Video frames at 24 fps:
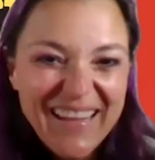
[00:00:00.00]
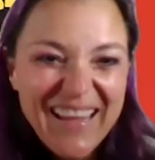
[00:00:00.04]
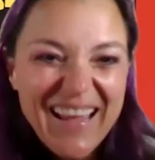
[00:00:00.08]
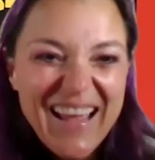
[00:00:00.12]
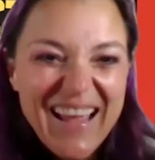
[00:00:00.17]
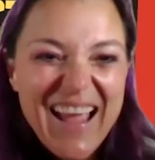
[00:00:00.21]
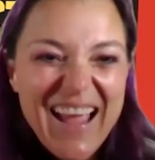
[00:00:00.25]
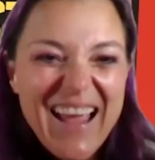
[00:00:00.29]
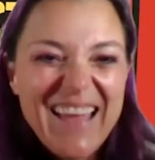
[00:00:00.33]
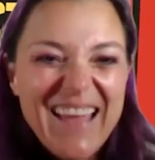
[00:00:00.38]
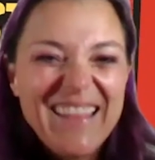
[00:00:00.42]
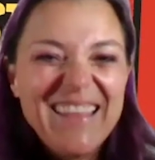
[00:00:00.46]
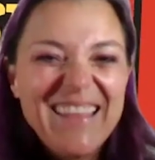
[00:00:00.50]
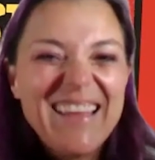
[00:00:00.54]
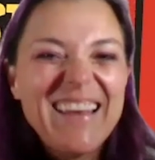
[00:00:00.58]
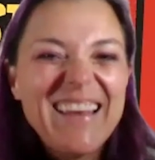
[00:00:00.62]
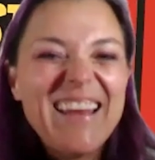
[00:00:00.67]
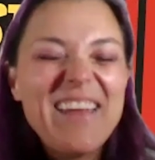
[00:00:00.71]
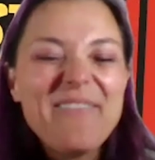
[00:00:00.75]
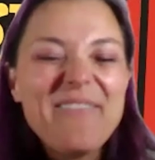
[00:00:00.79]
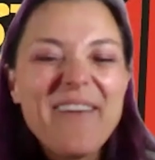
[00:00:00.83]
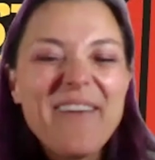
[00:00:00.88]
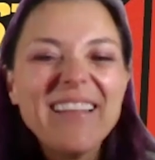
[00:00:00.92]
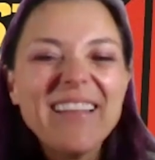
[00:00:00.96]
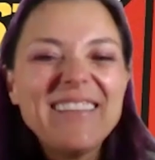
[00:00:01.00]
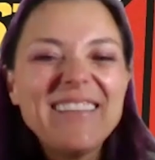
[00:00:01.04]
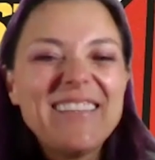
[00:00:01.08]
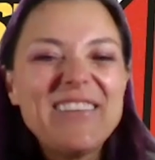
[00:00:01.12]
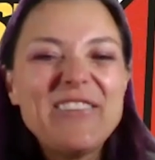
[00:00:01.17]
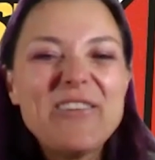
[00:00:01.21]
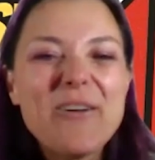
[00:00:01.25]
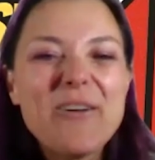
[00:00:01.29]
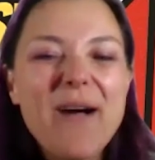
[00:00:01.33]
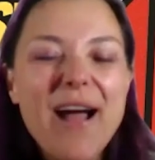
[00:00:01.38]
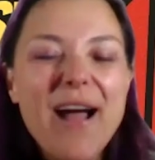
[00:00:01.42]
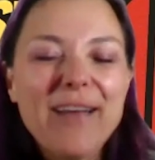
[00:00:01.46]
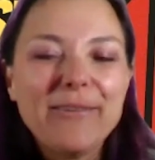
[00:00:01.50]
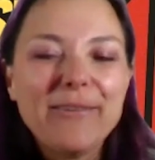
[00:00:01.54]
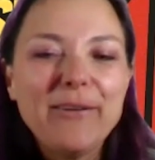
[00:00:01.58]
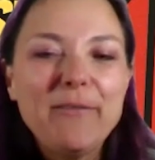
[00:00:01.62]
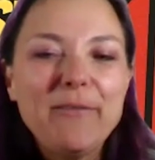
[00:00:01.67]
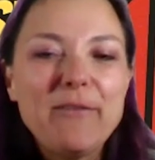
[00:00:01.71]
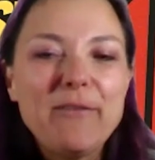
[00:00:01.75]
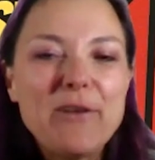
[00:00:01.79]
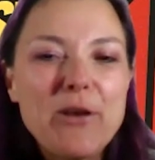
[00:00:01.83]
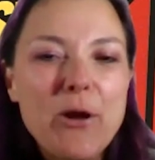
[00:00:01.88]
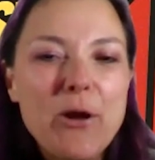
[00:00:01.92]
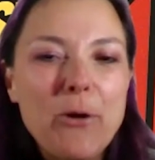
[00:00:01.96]
And then he finally said, I don't
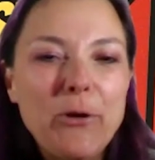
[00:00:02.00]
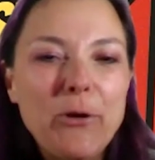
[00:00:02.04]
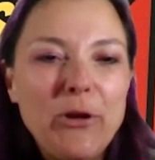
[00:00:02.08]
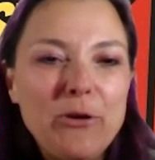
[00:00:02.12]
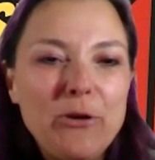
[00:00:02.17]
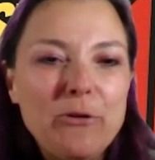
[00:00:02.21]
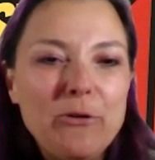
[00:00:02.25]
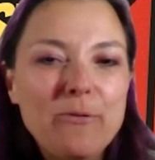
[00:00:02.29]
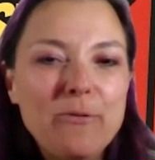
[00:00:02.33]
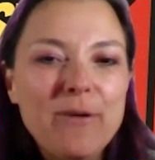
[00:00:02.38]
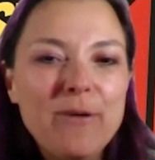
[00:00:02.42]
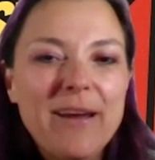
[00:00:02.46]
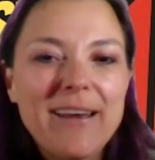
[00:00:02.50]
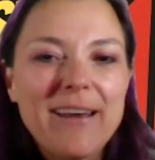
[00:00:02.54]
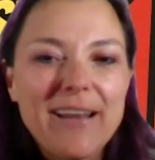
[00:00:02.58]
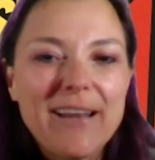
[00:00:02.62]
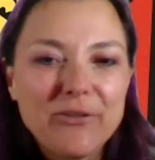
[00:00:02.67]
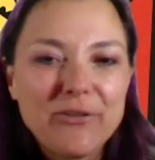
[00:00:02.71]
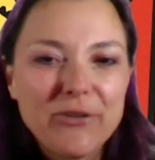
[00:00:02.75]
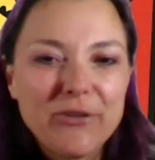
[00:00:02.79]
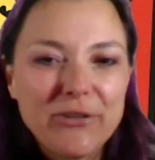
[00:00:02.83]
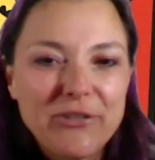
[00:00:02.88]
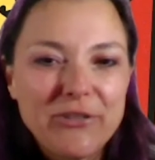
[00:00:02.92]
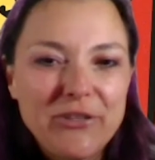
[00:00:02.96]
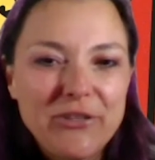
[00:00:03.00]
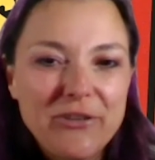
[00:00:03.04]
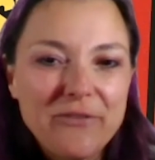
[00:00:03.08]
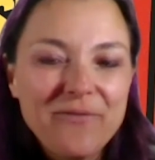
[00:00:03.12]
even know you and I trust you.